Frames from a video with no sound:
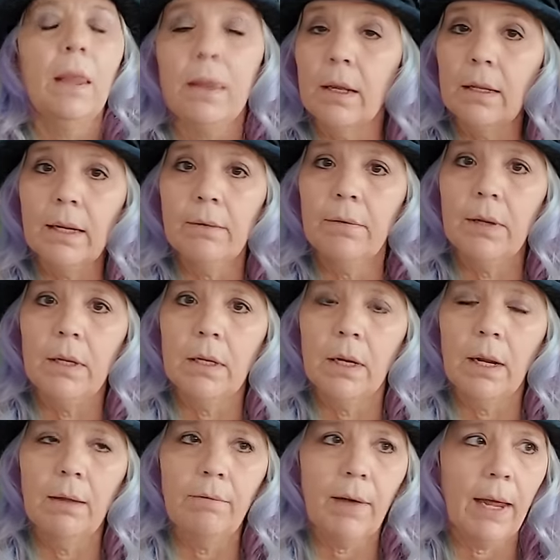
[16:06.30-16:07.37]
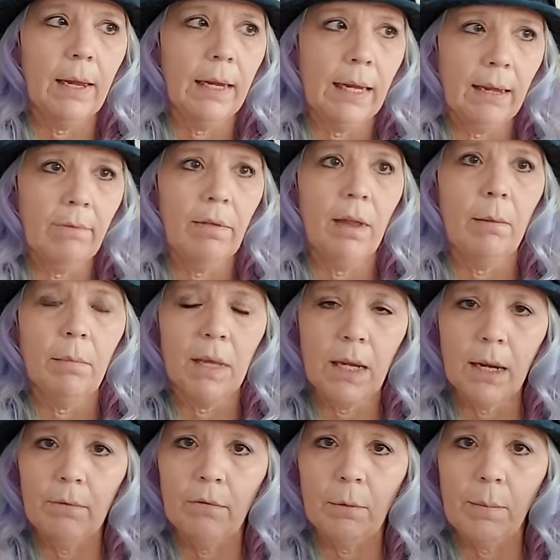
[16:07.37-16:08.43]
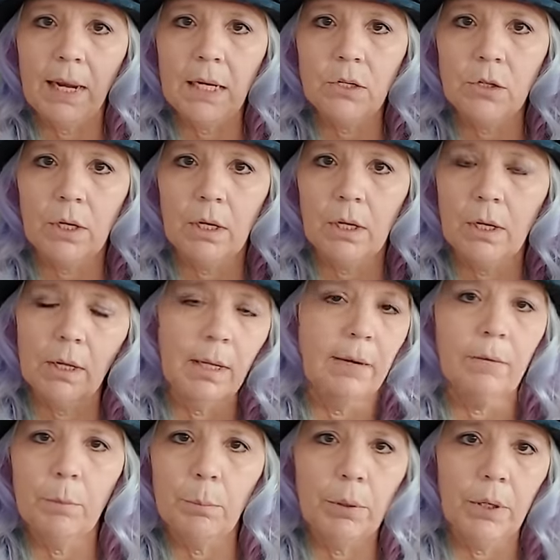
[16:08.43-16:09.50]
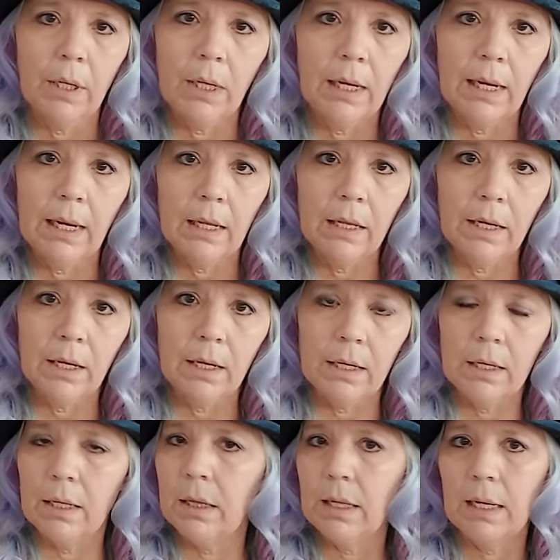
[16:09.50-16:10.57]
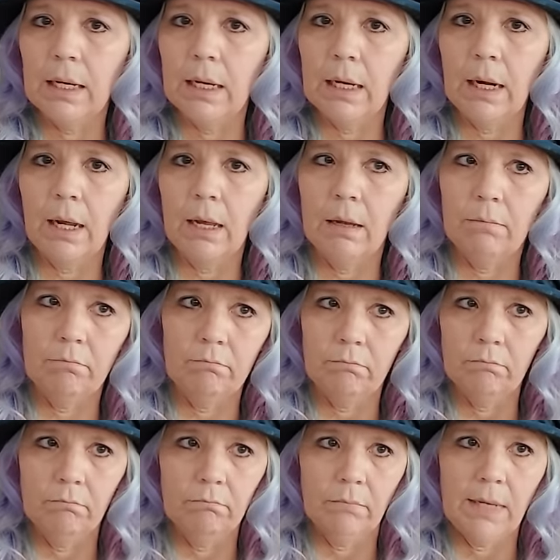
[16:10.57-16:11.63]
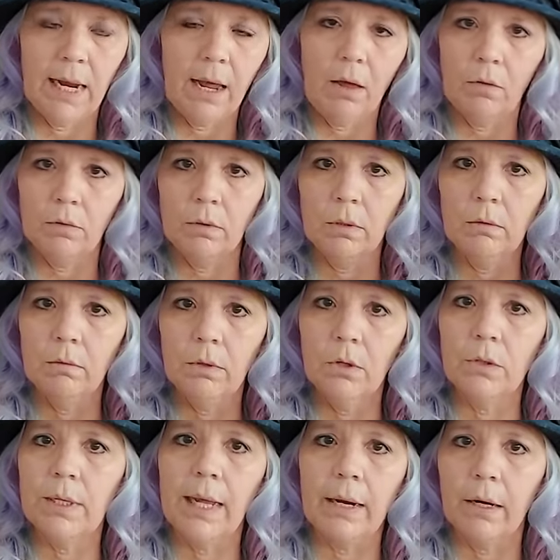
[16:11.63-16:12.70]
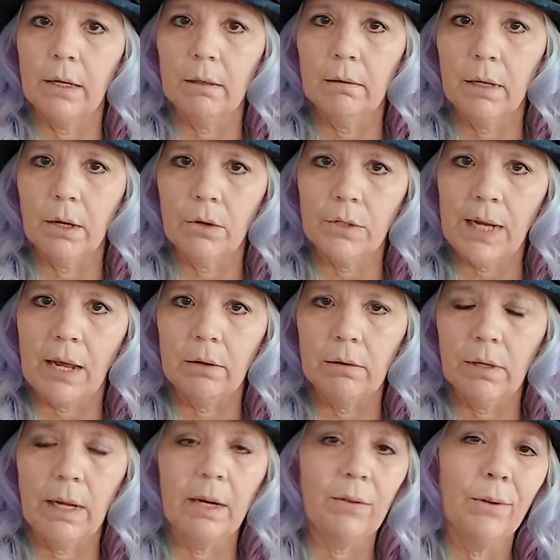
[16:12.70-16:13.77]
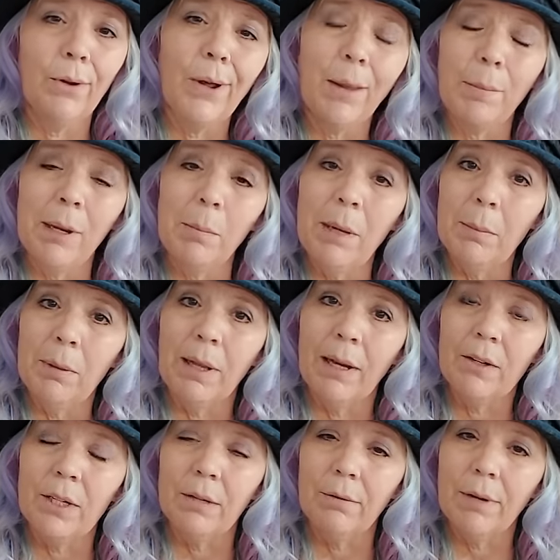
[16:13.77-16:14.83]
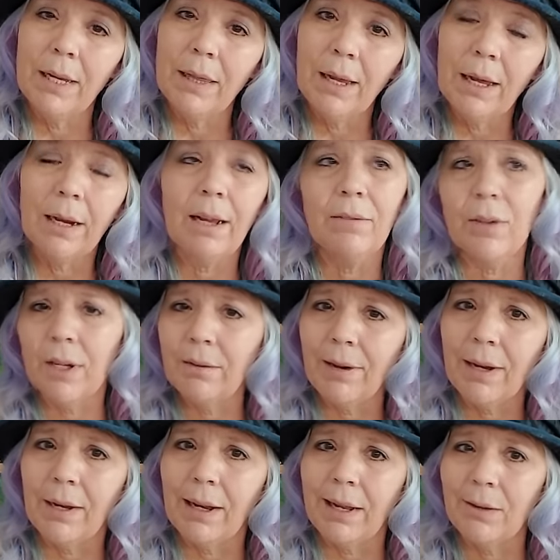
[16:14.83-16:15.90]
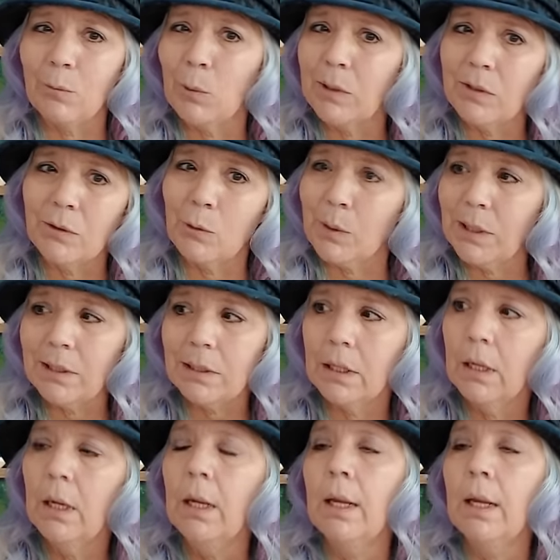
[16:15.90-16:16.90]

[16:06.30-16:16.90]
They'll even, if I give them the information, they'll even put it in the the um, town newsletter that goes out. I don't know how many people actually read that. I've only read it like once or twice.